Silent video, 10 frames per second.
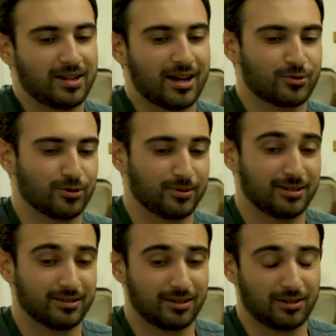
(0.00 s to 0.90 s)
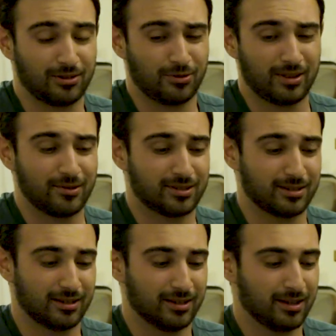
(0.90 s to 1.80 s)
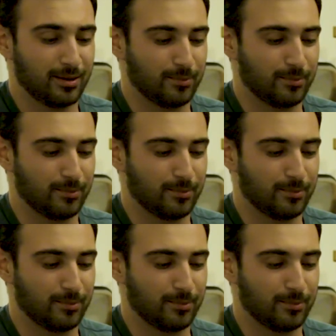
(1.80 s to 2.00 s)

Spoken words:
unnatural because like you're allowed to